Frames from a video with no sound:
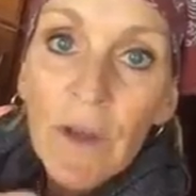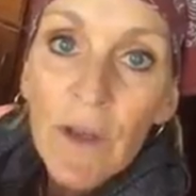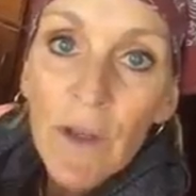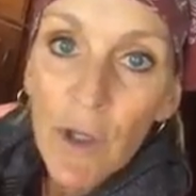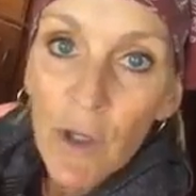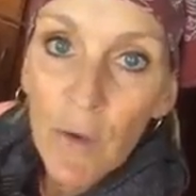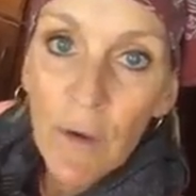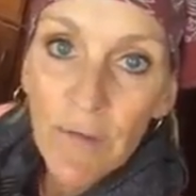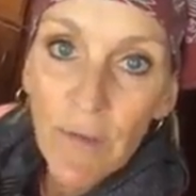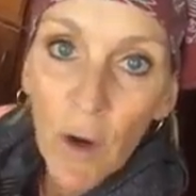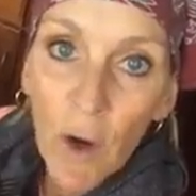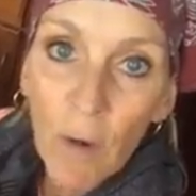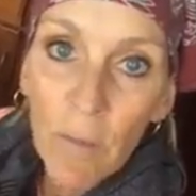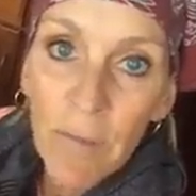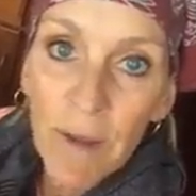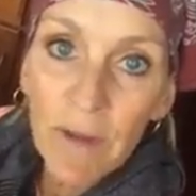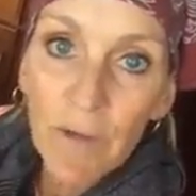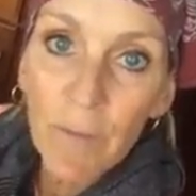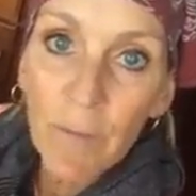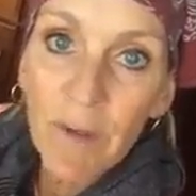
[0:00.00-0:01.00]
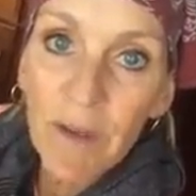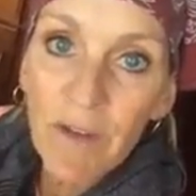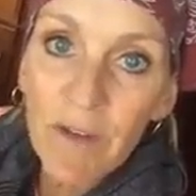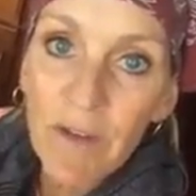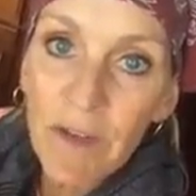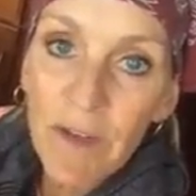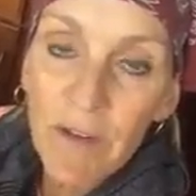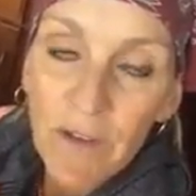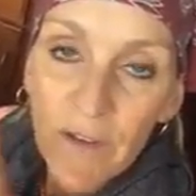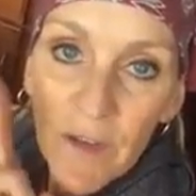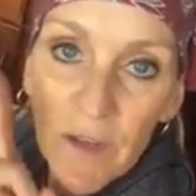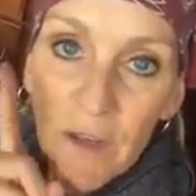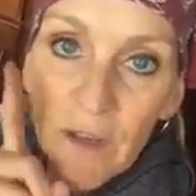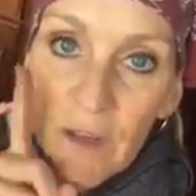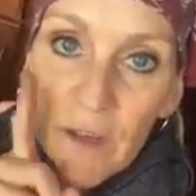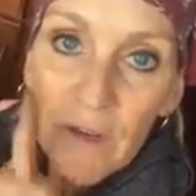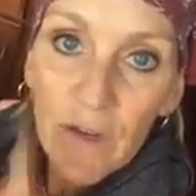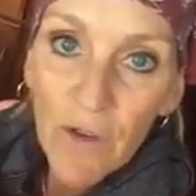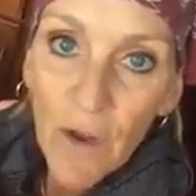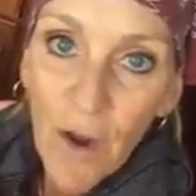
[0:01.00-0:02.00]
You have a home based business.
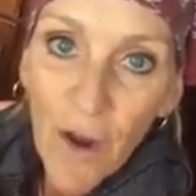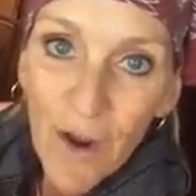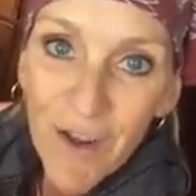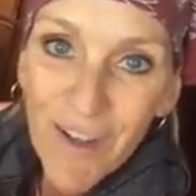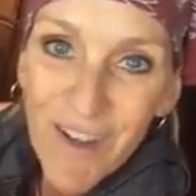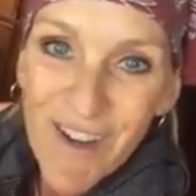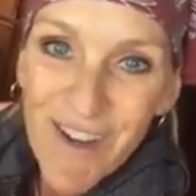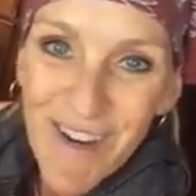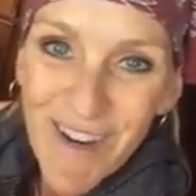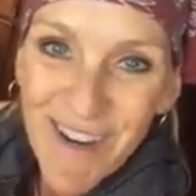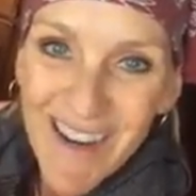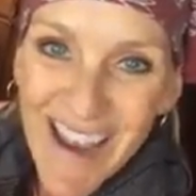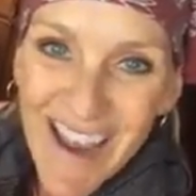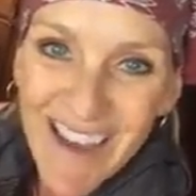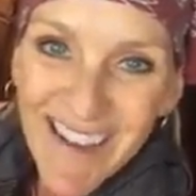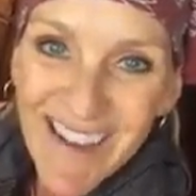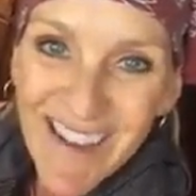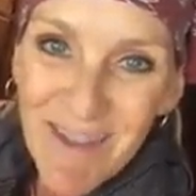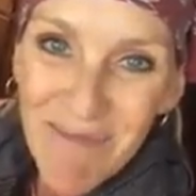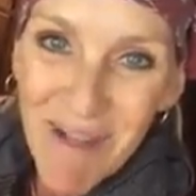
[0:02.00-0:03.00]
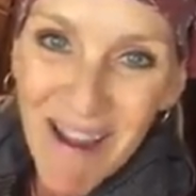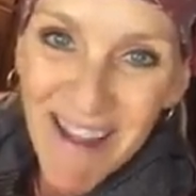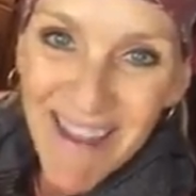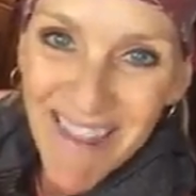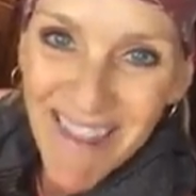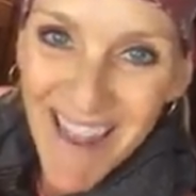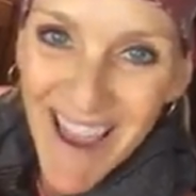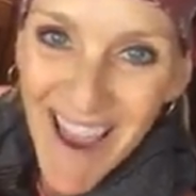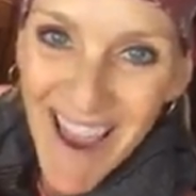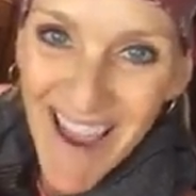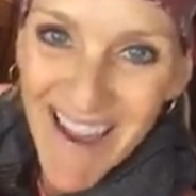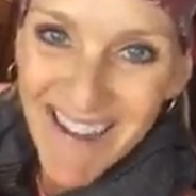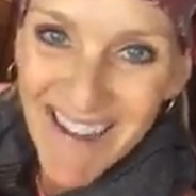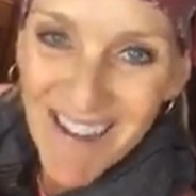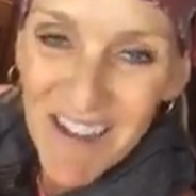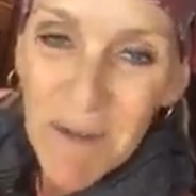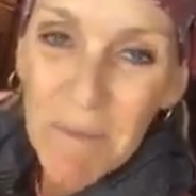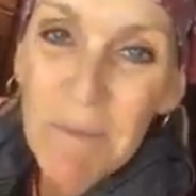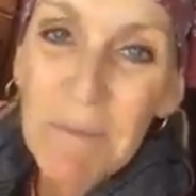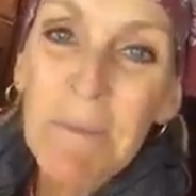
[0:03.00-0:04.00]
Talk to your accountant about
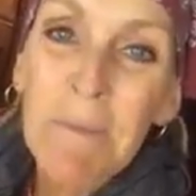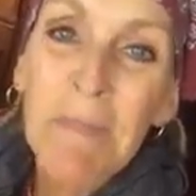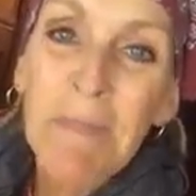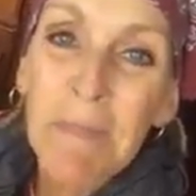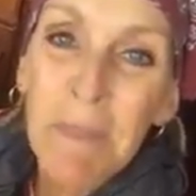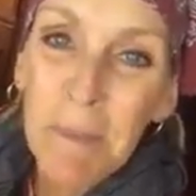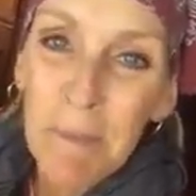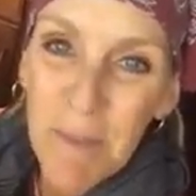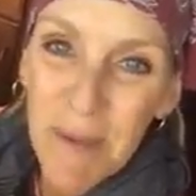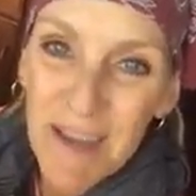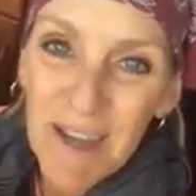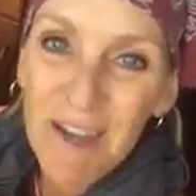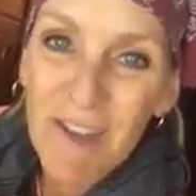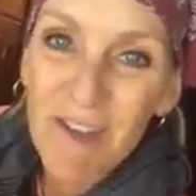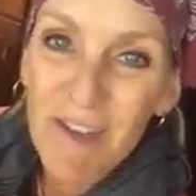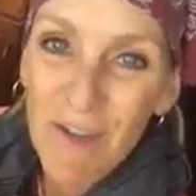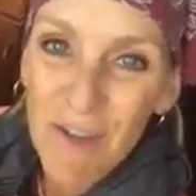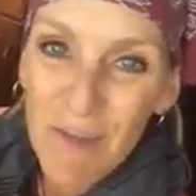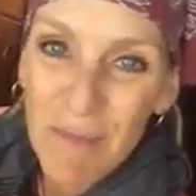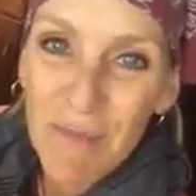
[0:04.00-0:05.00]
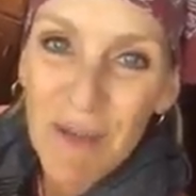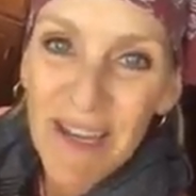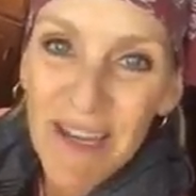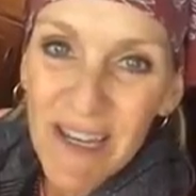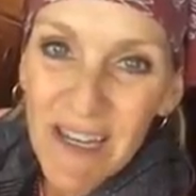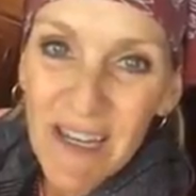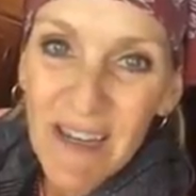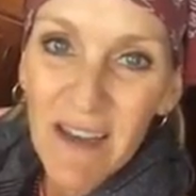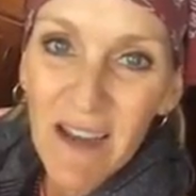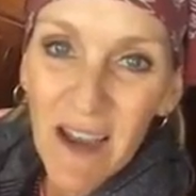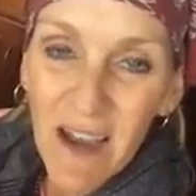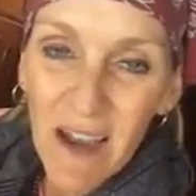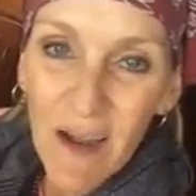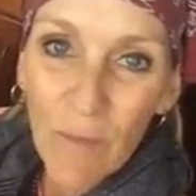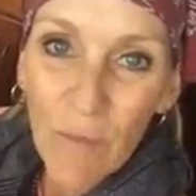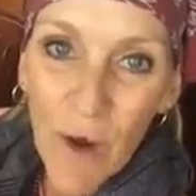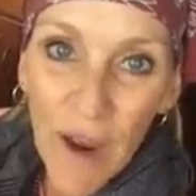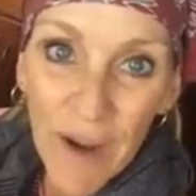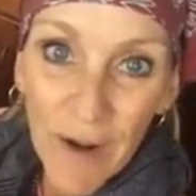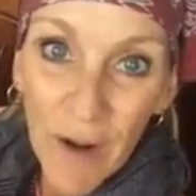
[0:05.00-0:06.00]
that because there's many
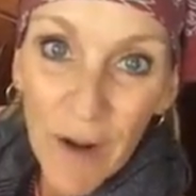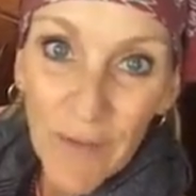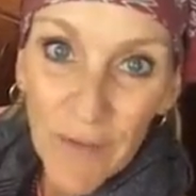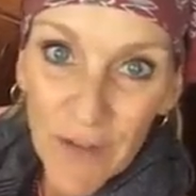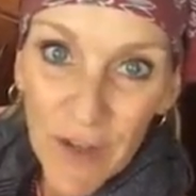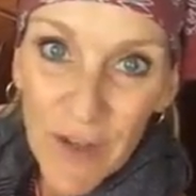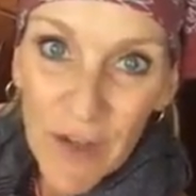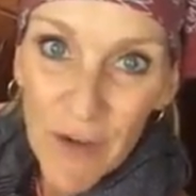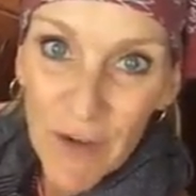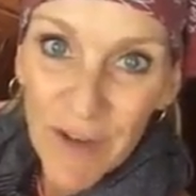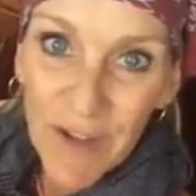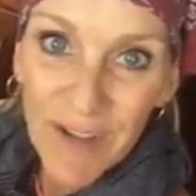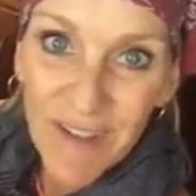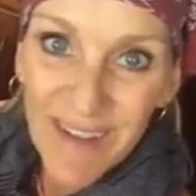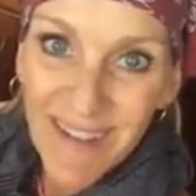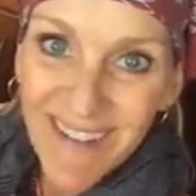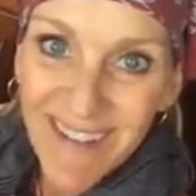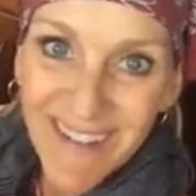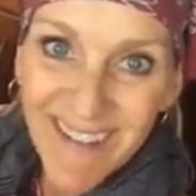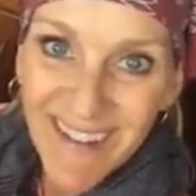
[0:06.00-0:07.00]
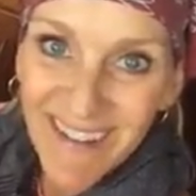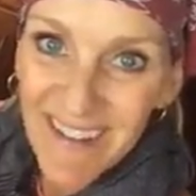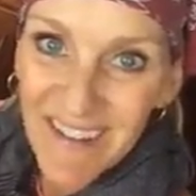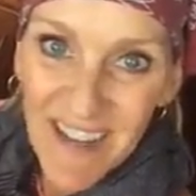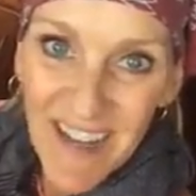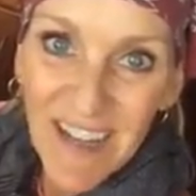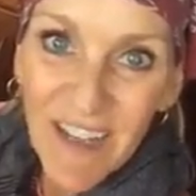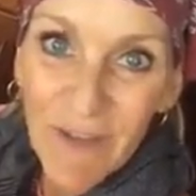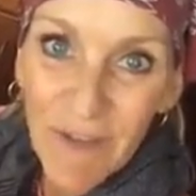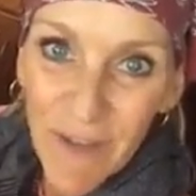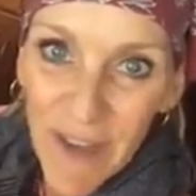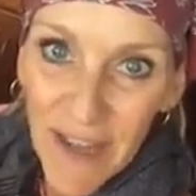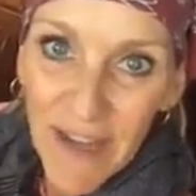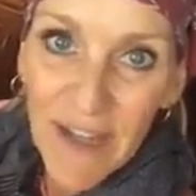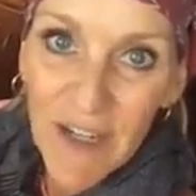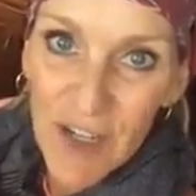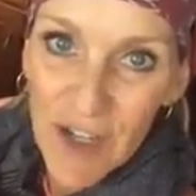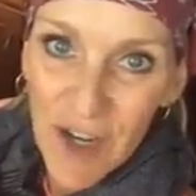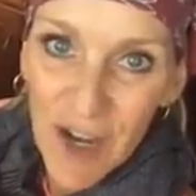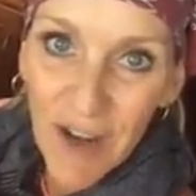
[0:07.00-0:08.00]
um, write-offs that you can uh, take
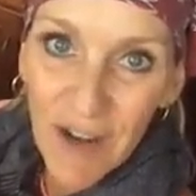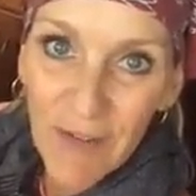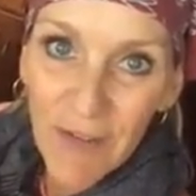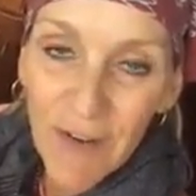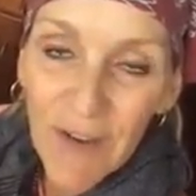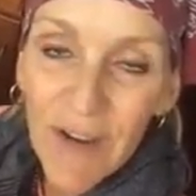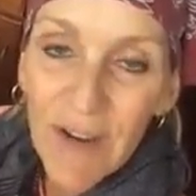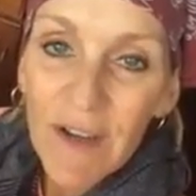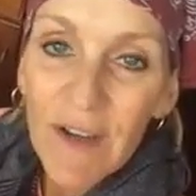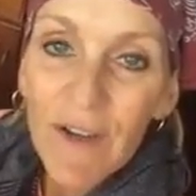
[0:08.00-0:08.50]
advantage of.